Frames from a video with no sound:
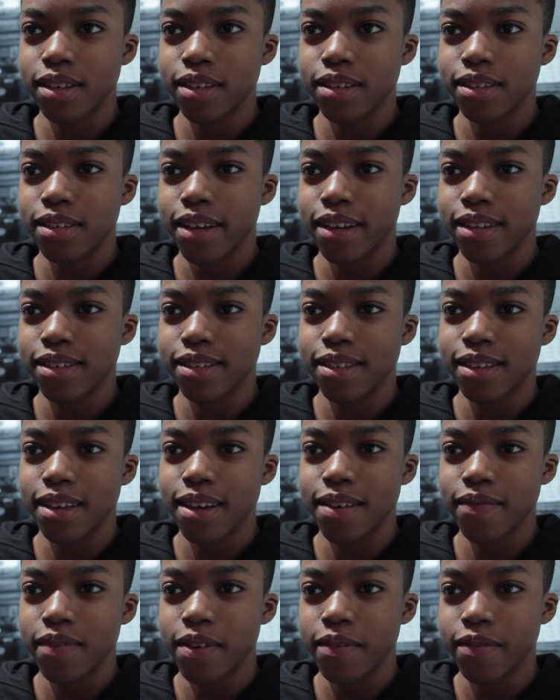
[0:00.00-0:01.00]
and texts that
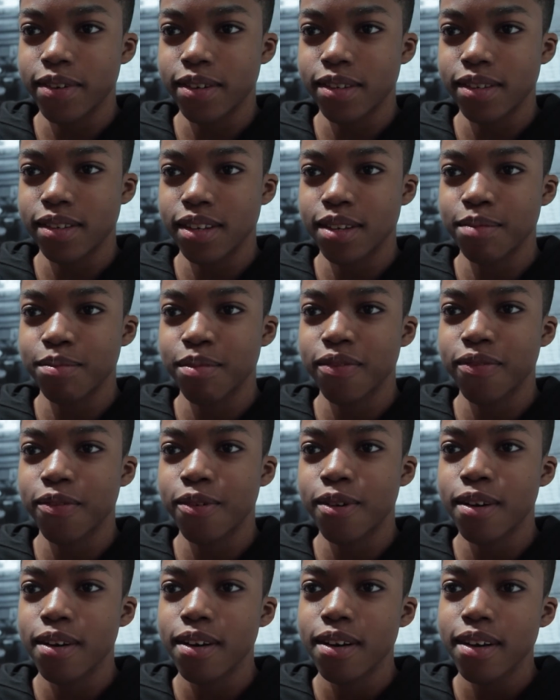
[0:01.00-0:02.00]
I've never seen
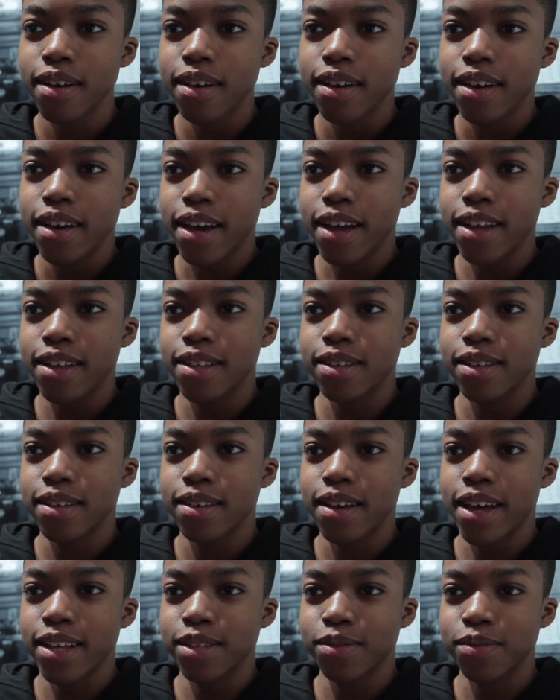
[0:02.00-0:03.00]
before, and
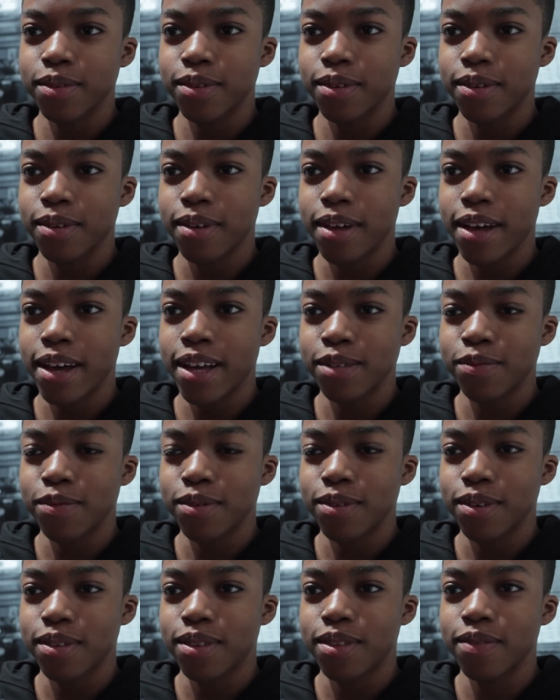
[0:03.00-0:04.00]
as we
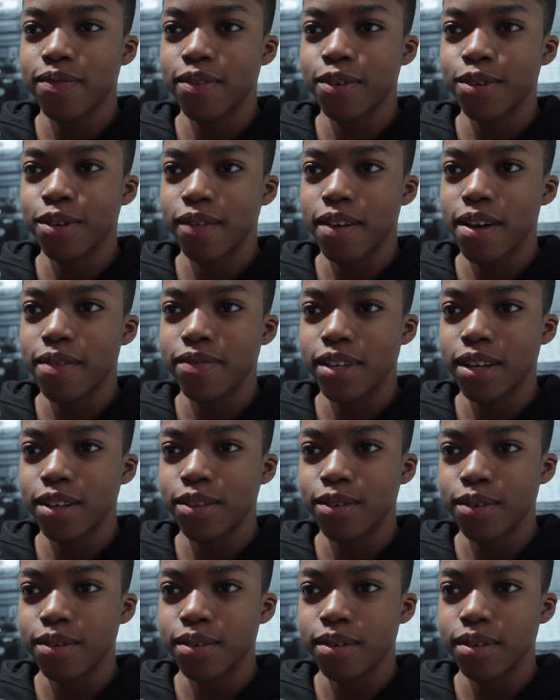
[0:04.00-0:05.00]
took the photographs, I
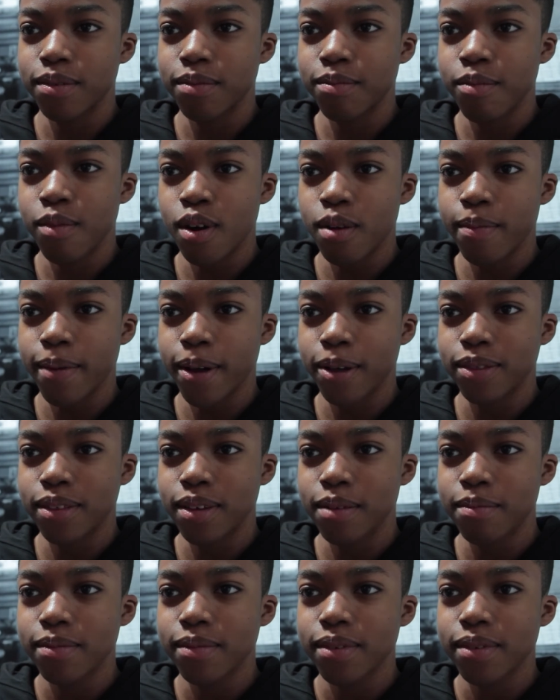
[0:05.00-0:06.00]
learned more about them.